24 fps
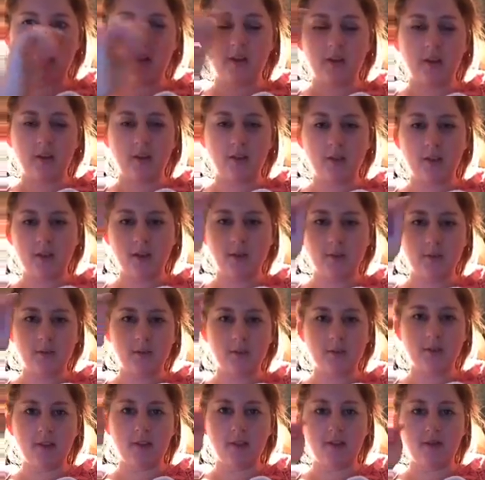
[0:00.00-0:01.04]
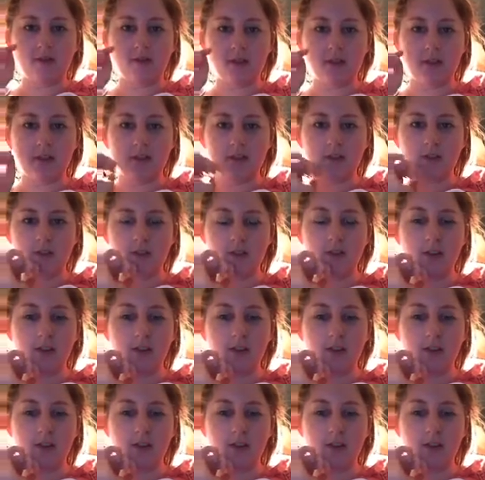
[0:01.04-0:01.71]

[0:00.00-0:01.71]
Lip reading: You tell them what's in your fridge,